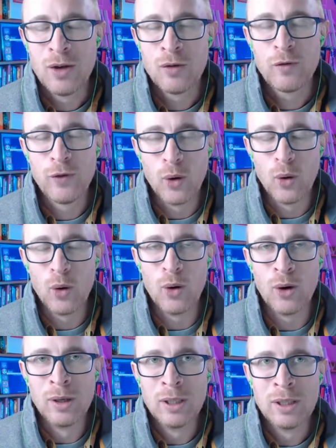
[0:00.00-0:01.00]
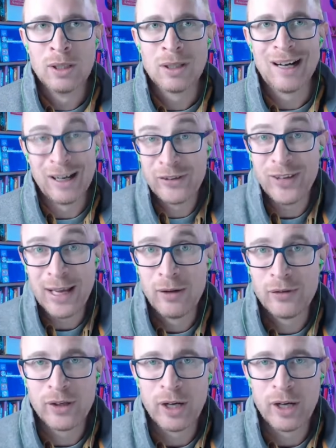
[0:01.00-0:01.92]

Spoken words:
for ourselves.